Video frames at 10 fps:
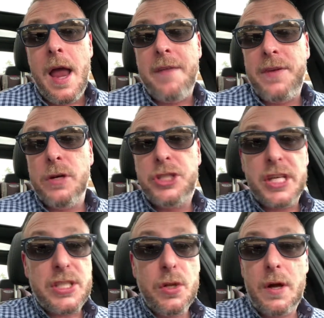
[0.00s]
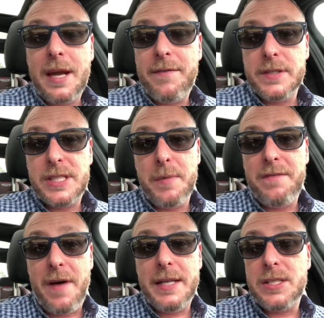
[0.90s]
If you're just looking for some
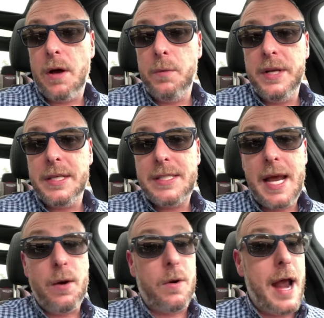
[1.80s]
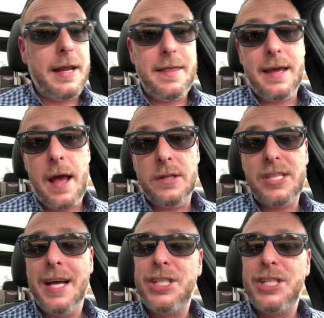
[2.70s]
advice on real estate or anything else,